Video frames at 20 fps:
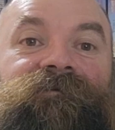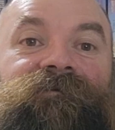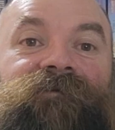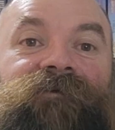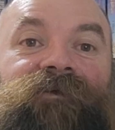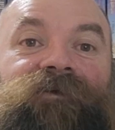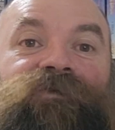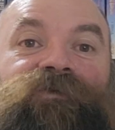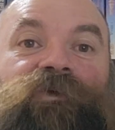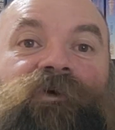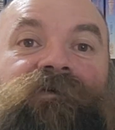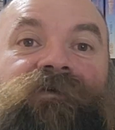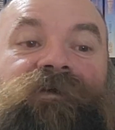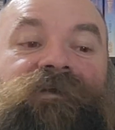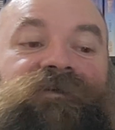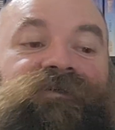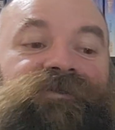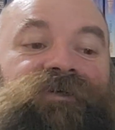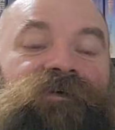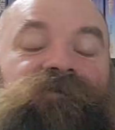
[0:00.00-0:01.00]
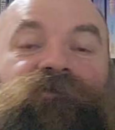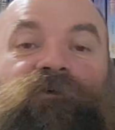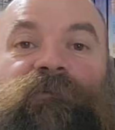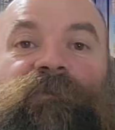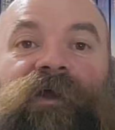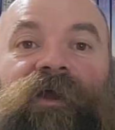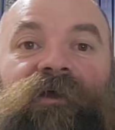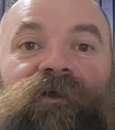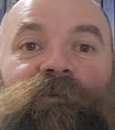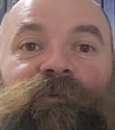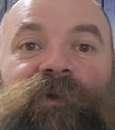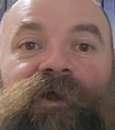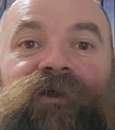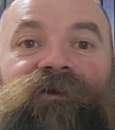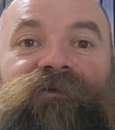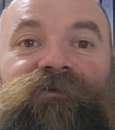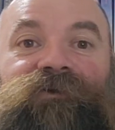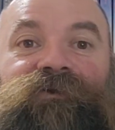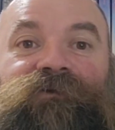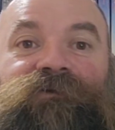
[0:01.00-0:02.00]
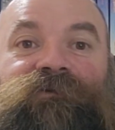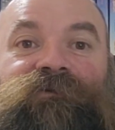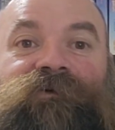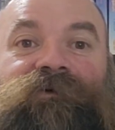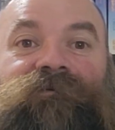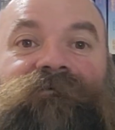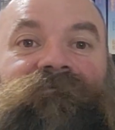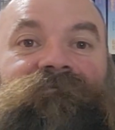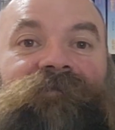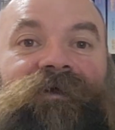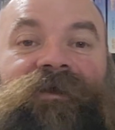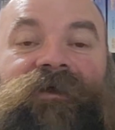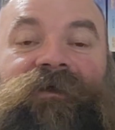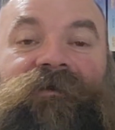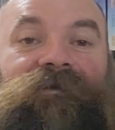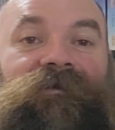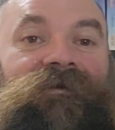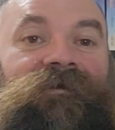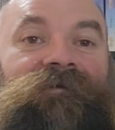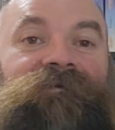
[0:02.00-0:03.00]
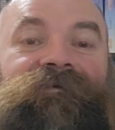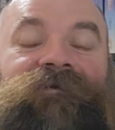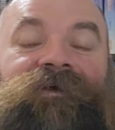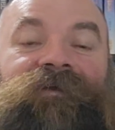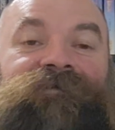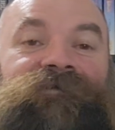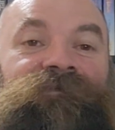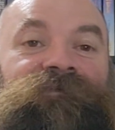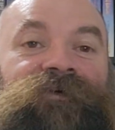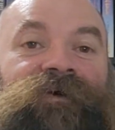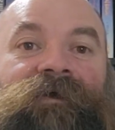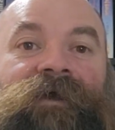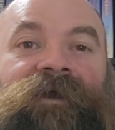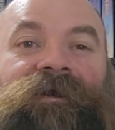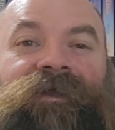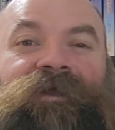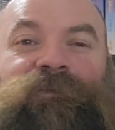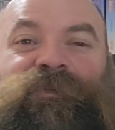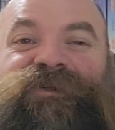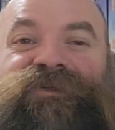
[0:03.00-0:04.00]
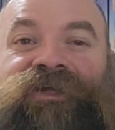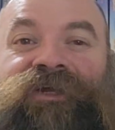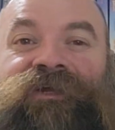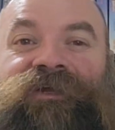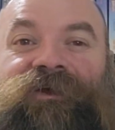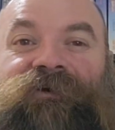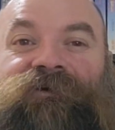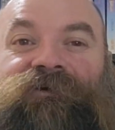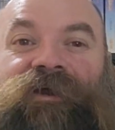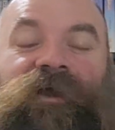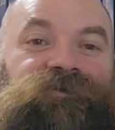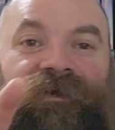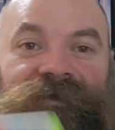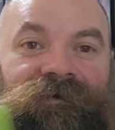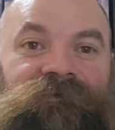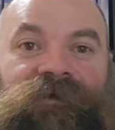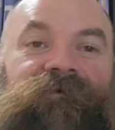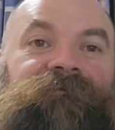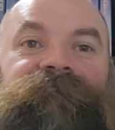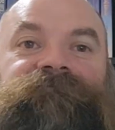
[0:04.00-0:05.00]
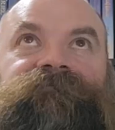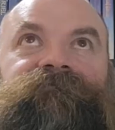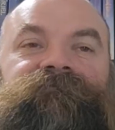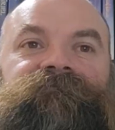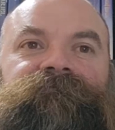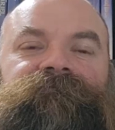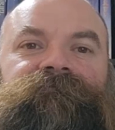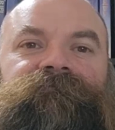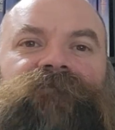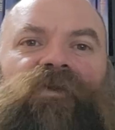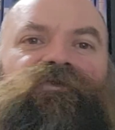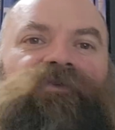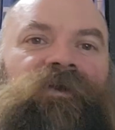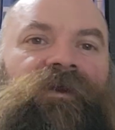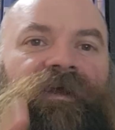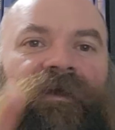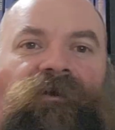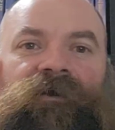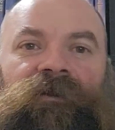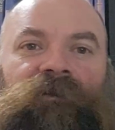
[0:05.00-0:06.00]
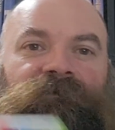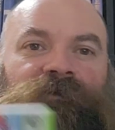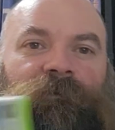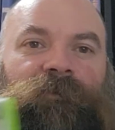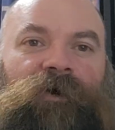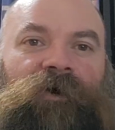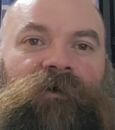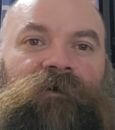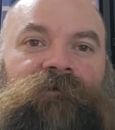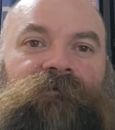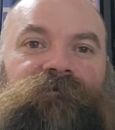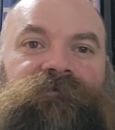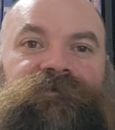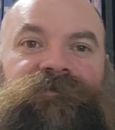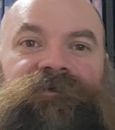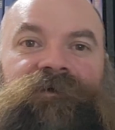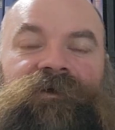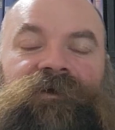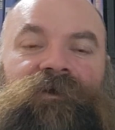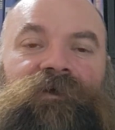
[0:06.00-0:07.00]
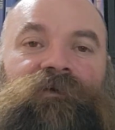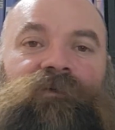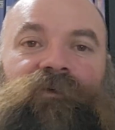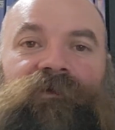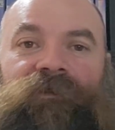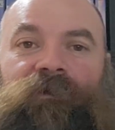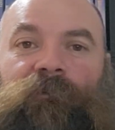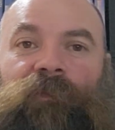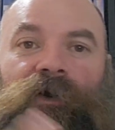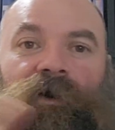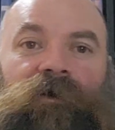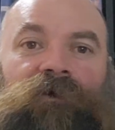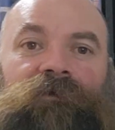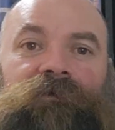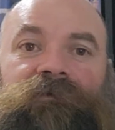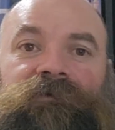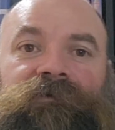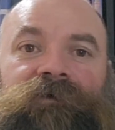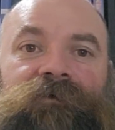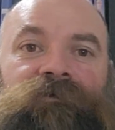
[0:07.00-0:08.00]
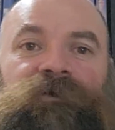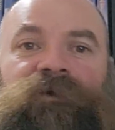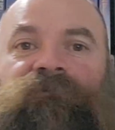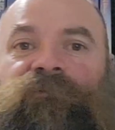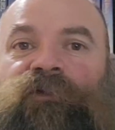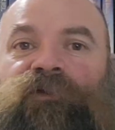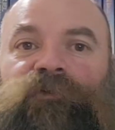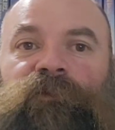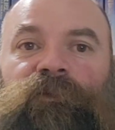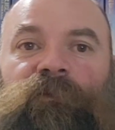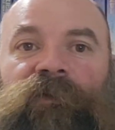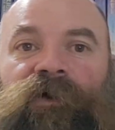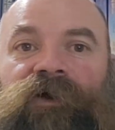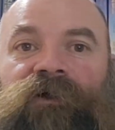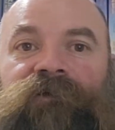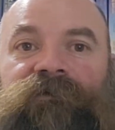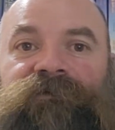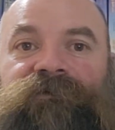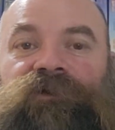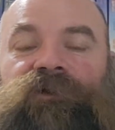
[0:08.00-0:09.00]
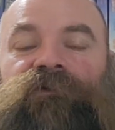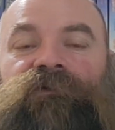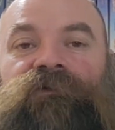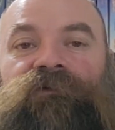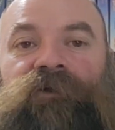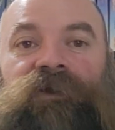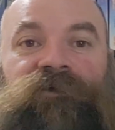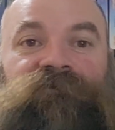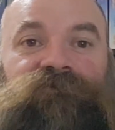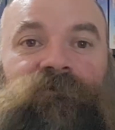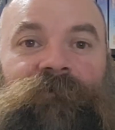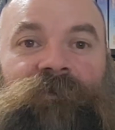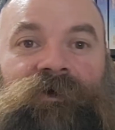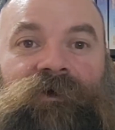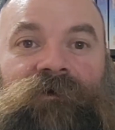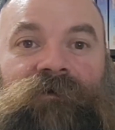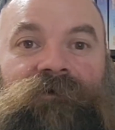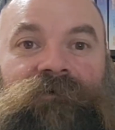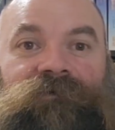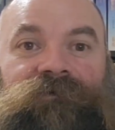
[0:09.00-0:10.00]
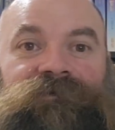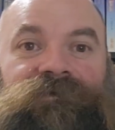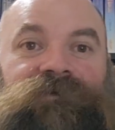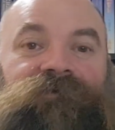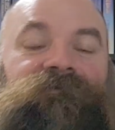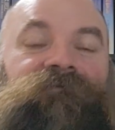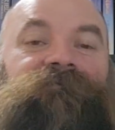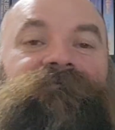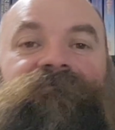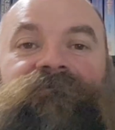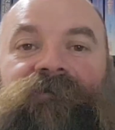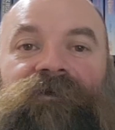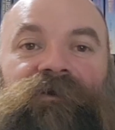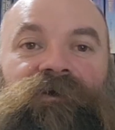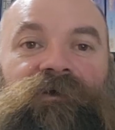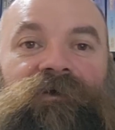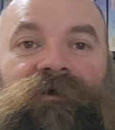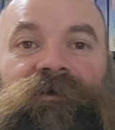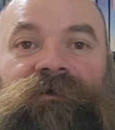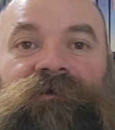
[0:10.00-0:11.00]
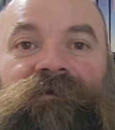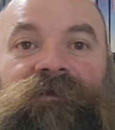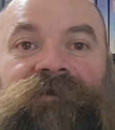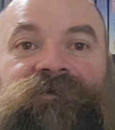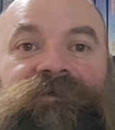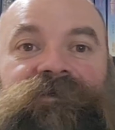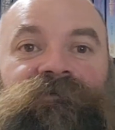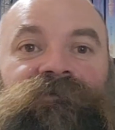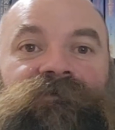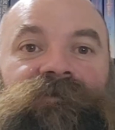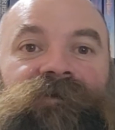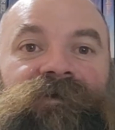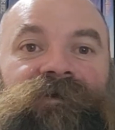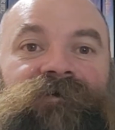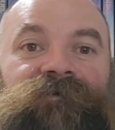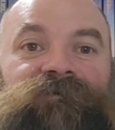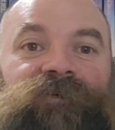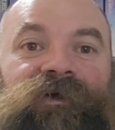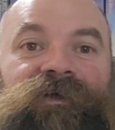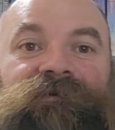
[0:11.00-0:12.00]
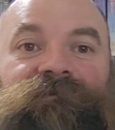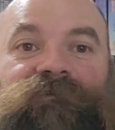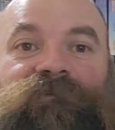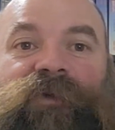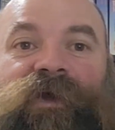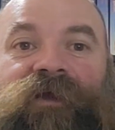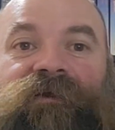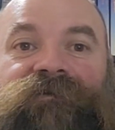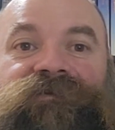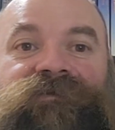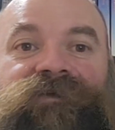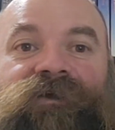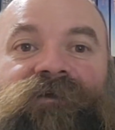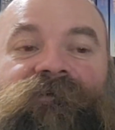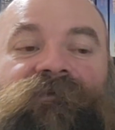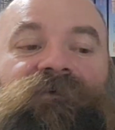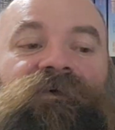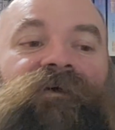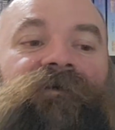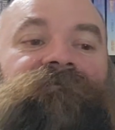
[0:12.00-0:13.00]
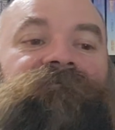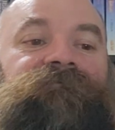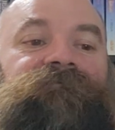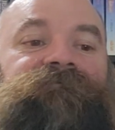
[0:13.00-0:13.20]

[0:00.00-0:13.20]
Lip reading: is worth it just for Peggle. Peggle, again, tons of fun. Kind of like Pachinko, trying to hit all of the bars with the ball, and you have multiple balls, and you can earn extra balls, and lots of different things, but Peggle's a ton of fun.